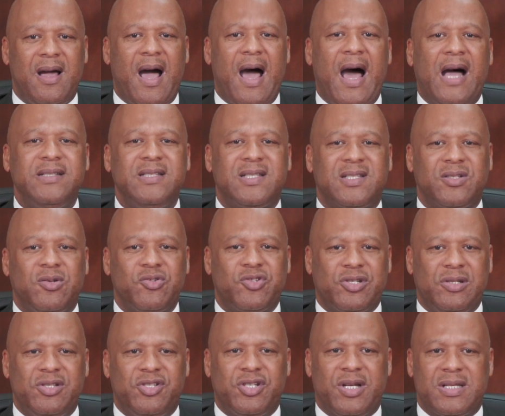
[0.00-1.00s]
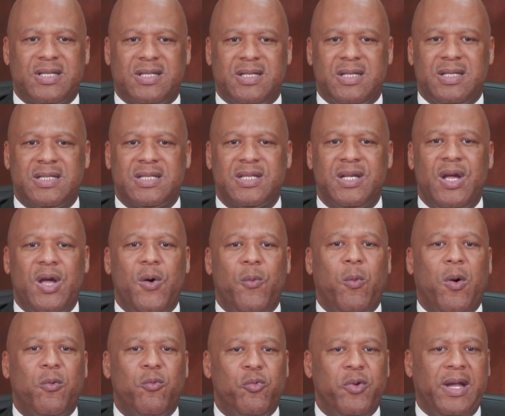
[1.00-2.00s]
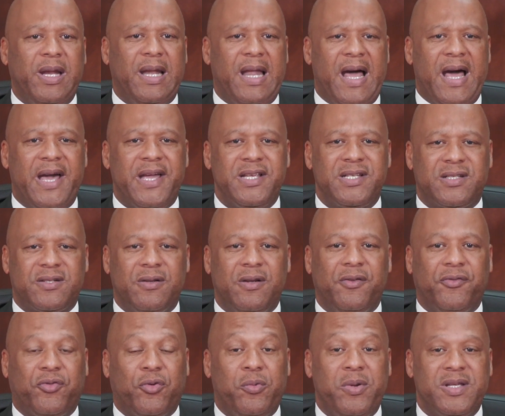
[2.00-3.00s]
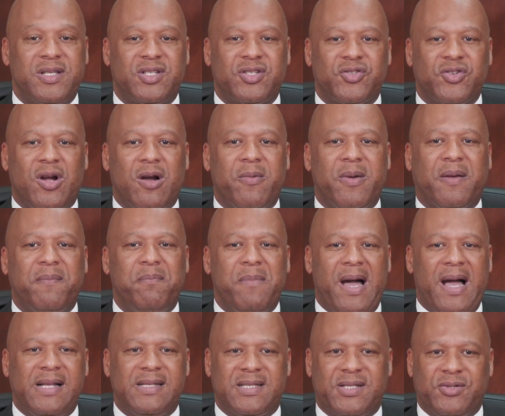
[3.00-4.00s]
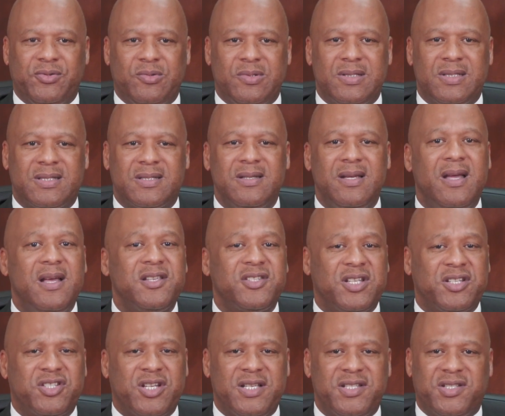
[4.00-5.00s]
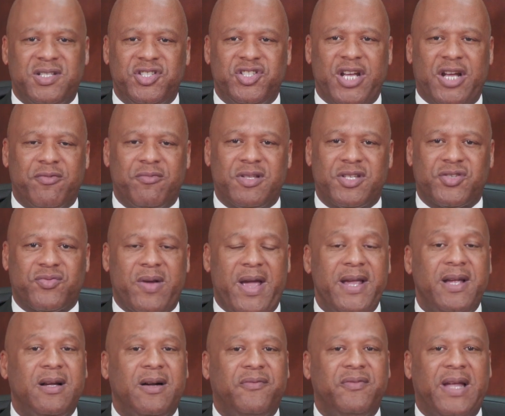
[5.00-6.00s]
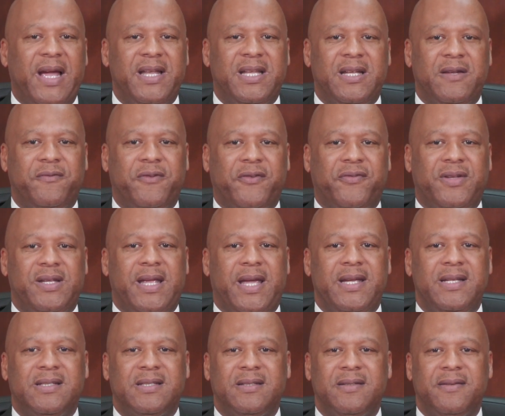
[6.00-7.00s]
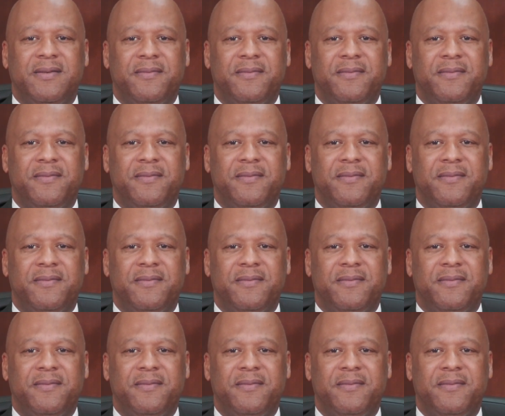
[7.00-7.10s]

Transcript: and social justice were realized through historic milestones such as the General Strike of 1958,